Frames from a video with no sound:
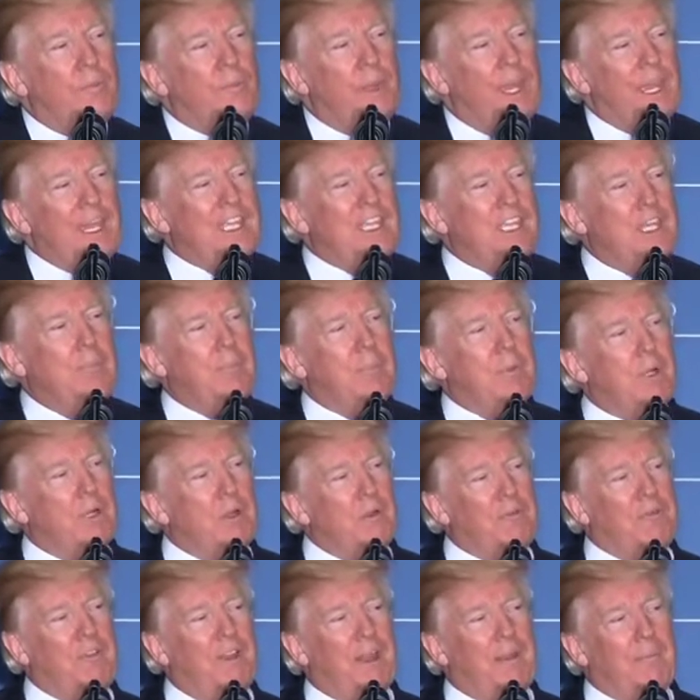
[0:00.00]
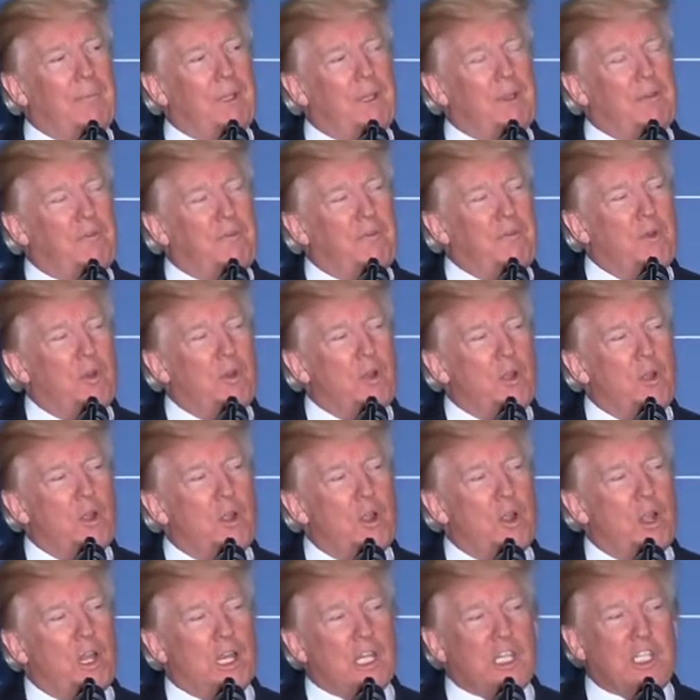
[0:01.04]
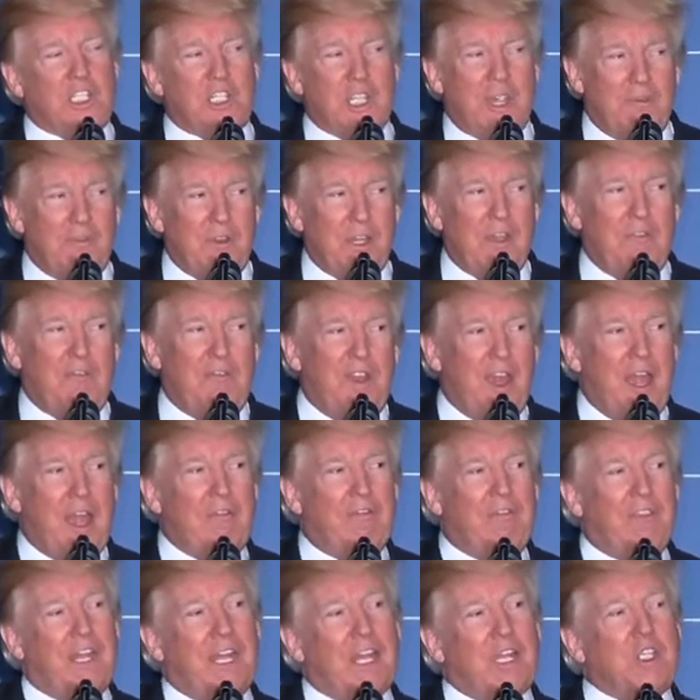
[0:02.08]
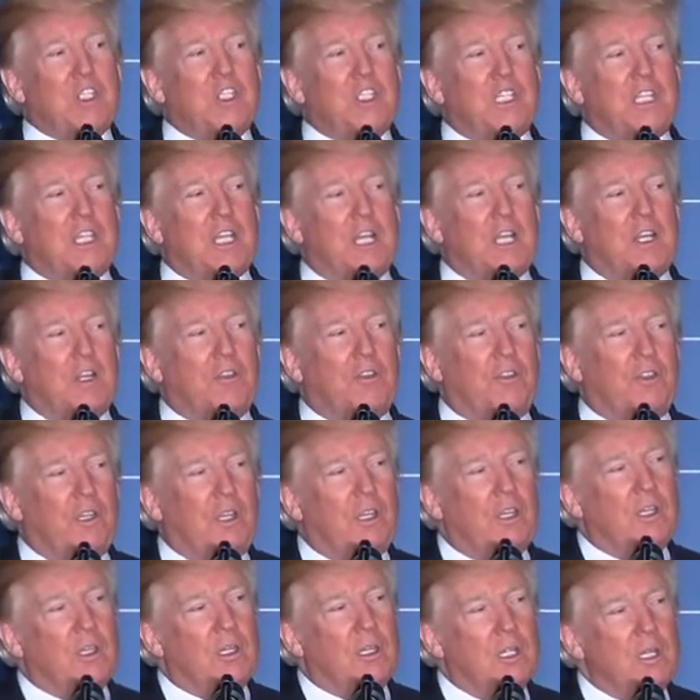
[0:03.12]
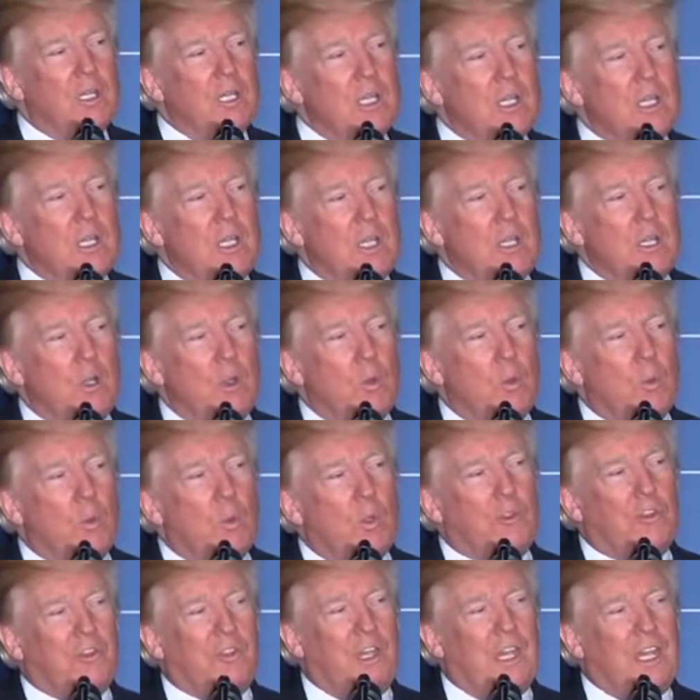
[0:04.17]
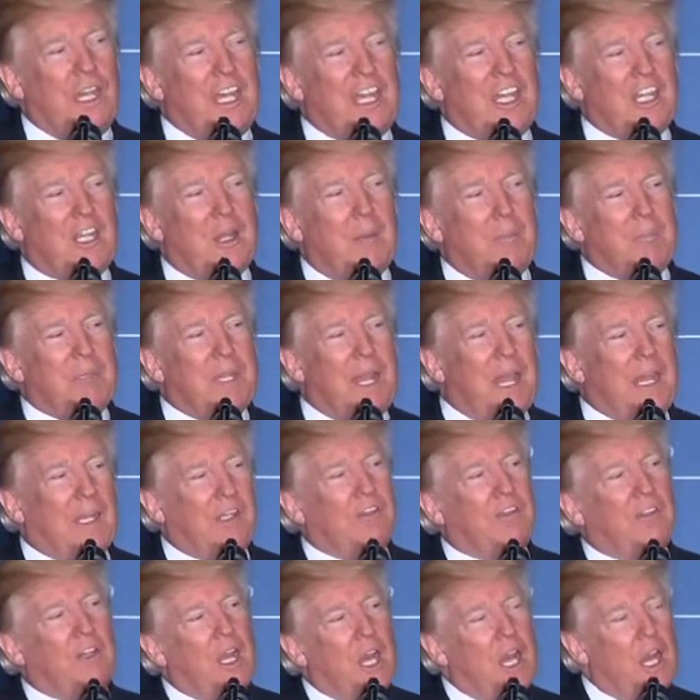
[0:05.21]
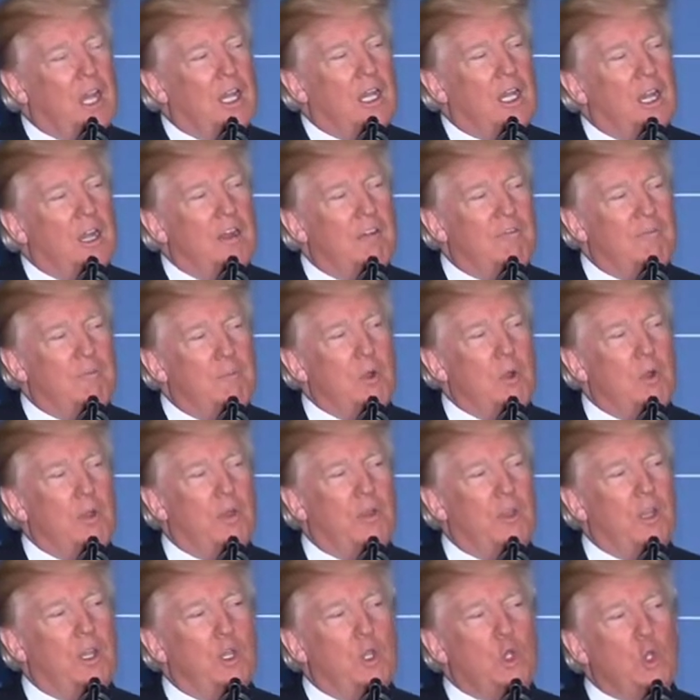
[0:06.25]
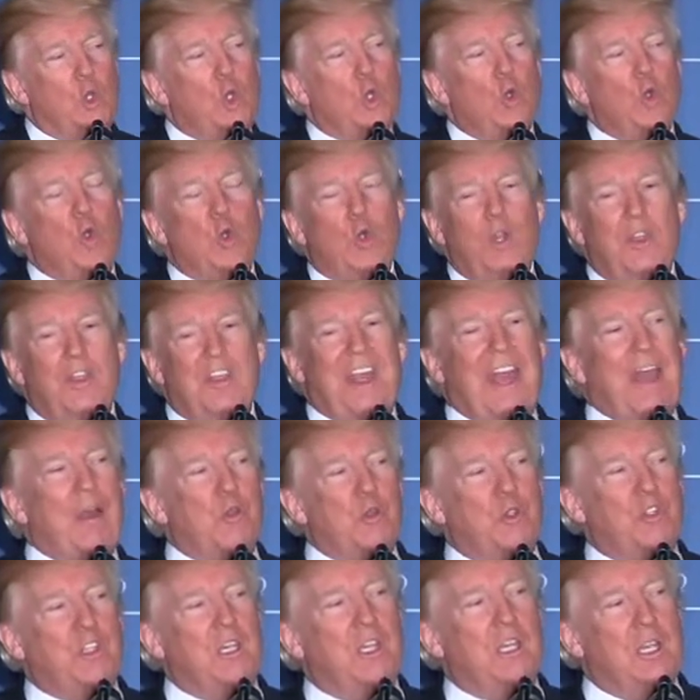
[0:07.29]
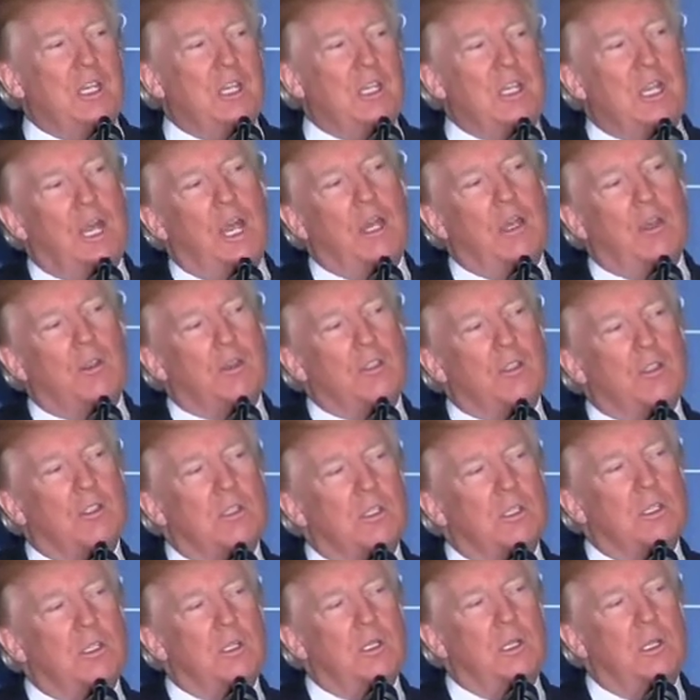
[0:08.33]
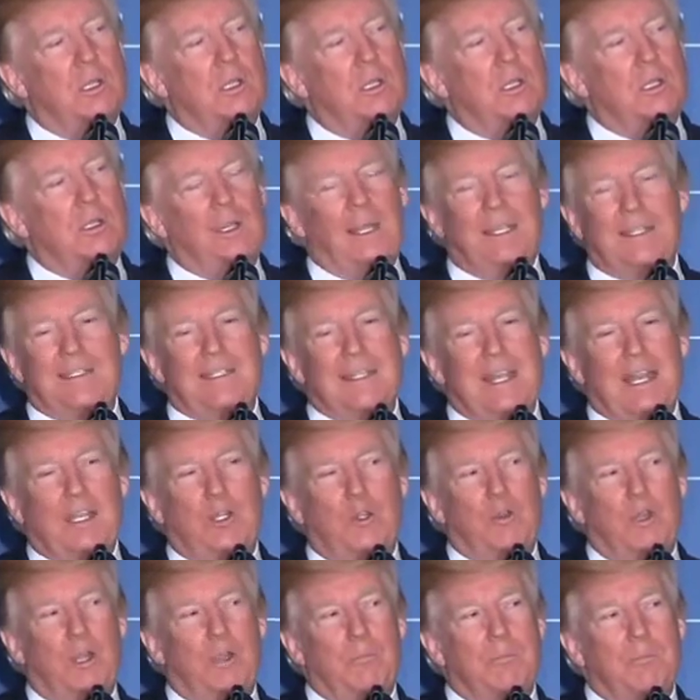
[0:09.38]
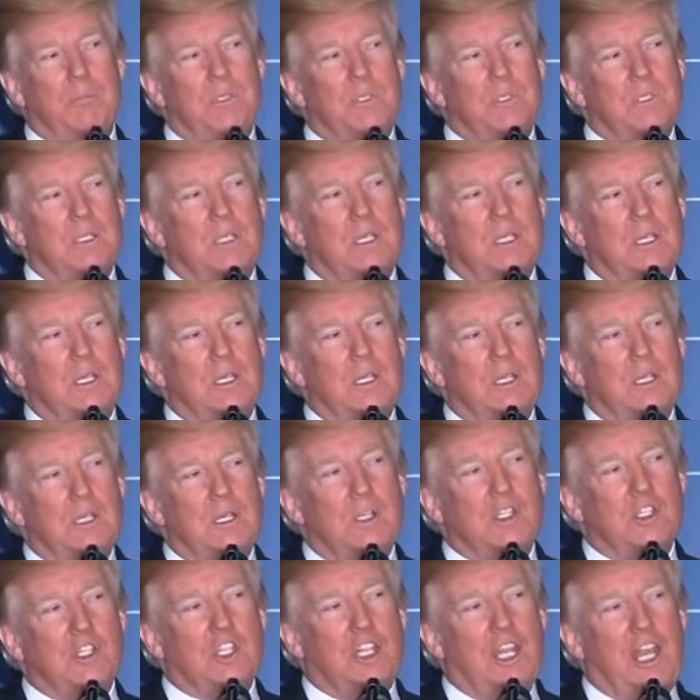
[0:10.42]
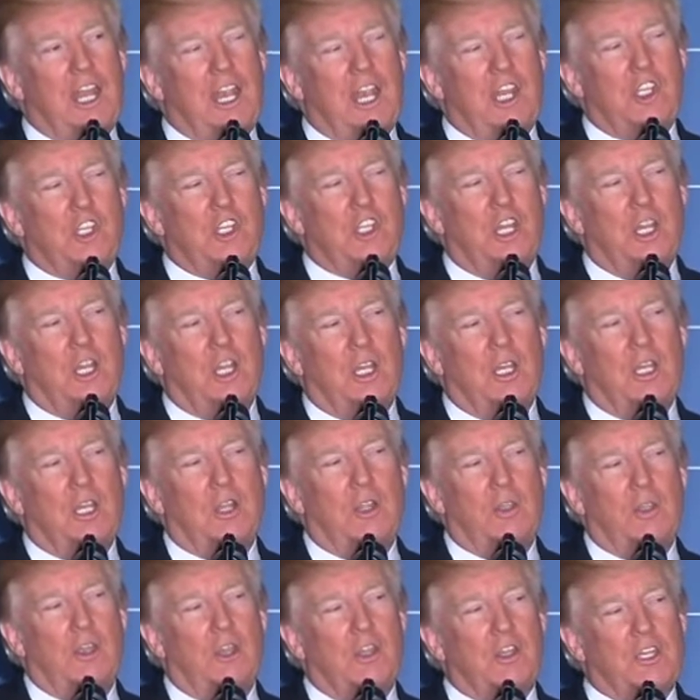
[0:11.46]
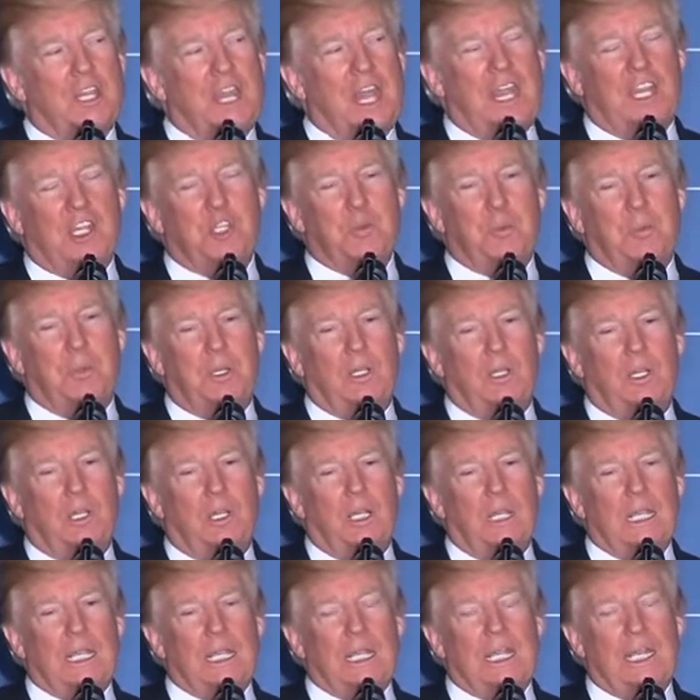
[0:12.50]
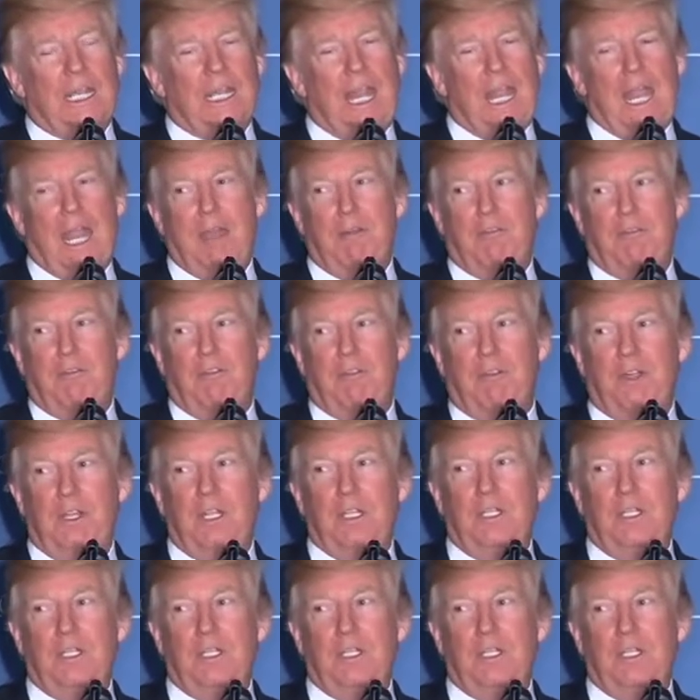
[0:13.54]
A typical family of four earning $75,000 a year will see an income tax cut of more than $2,000. That's not crumbs. Slashing their tax bill in half.